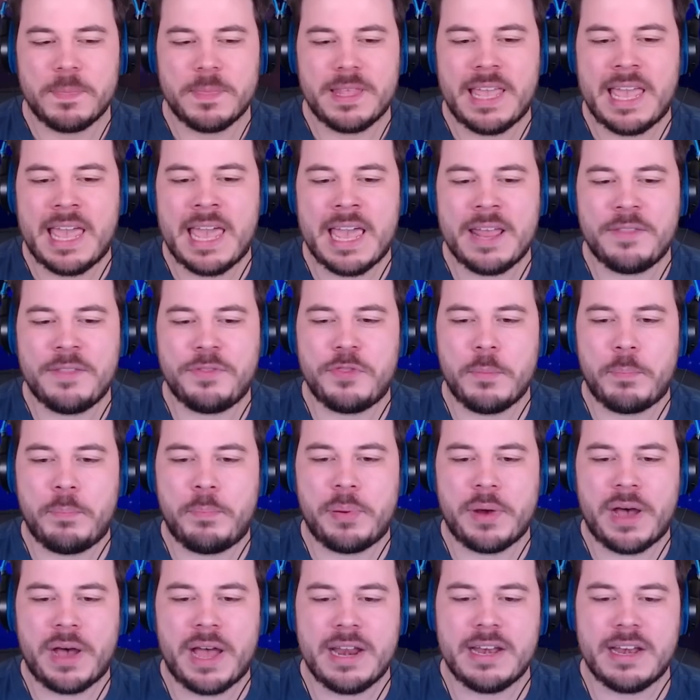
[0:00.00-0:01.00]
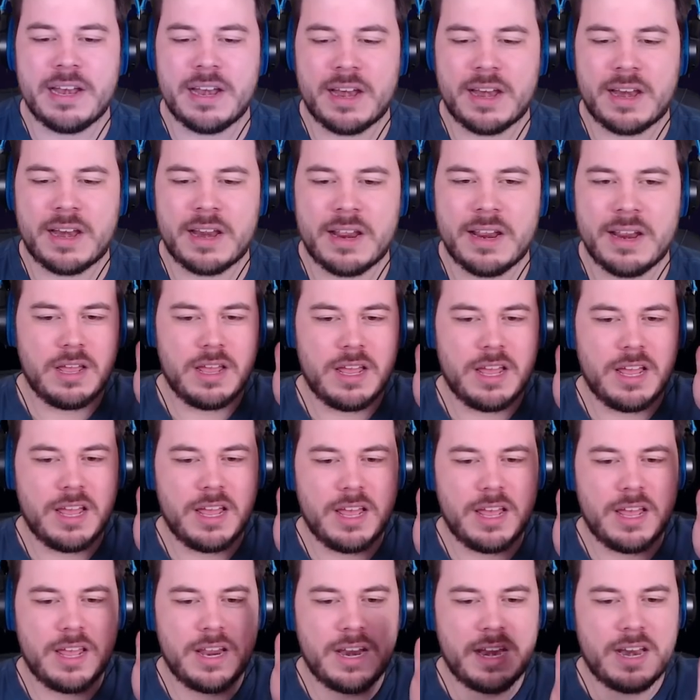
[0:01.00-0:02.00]
Hit the button.
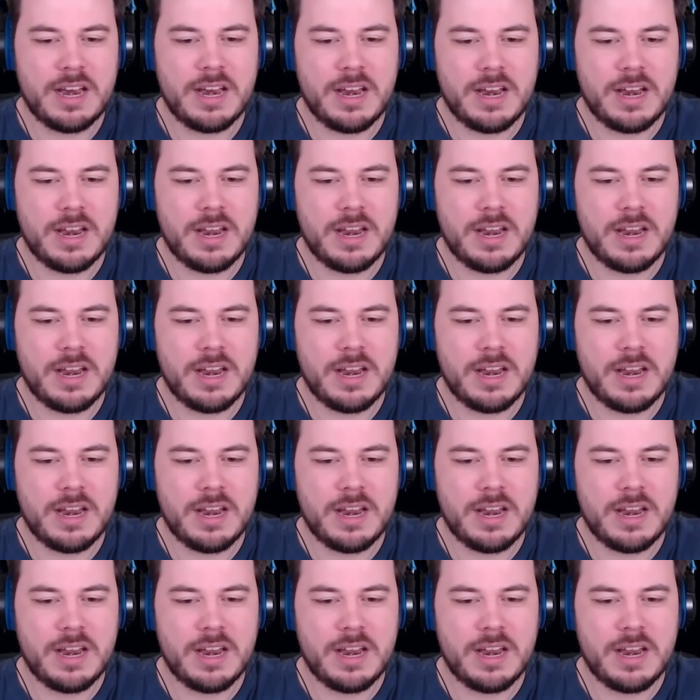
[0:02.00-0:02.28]
No.